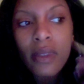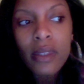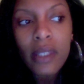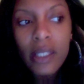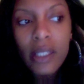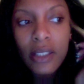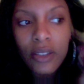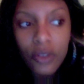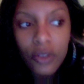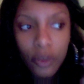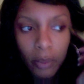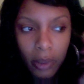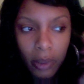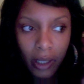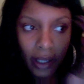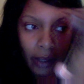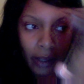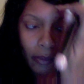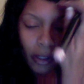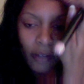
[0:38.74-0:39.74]
into
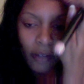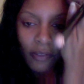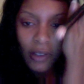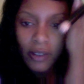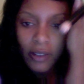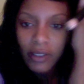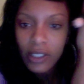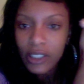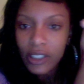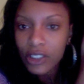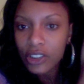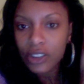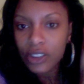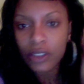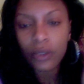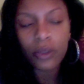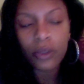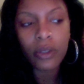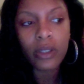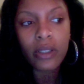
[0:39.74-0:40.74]
applying my foundation
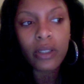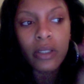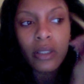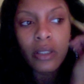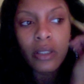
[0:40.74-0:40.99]
on.